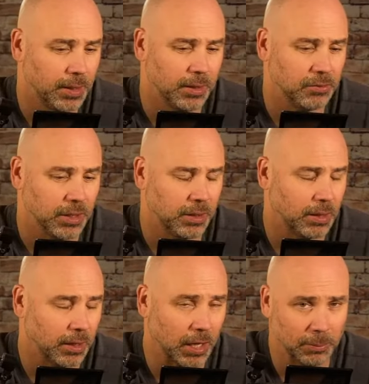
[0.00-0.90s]
is. And
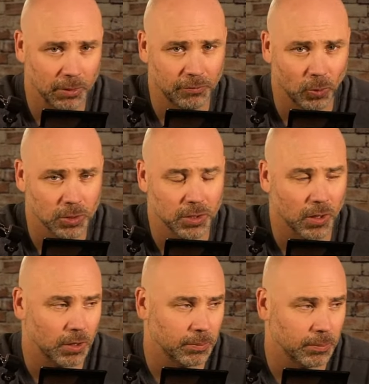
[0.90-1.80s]
a couple of four-star
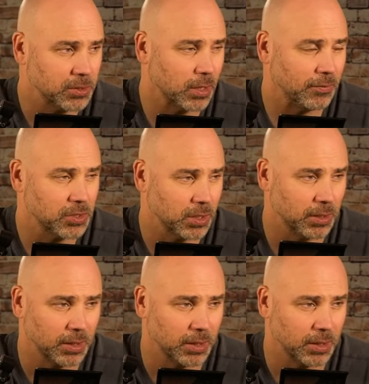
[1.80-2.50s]
commitments, obviously,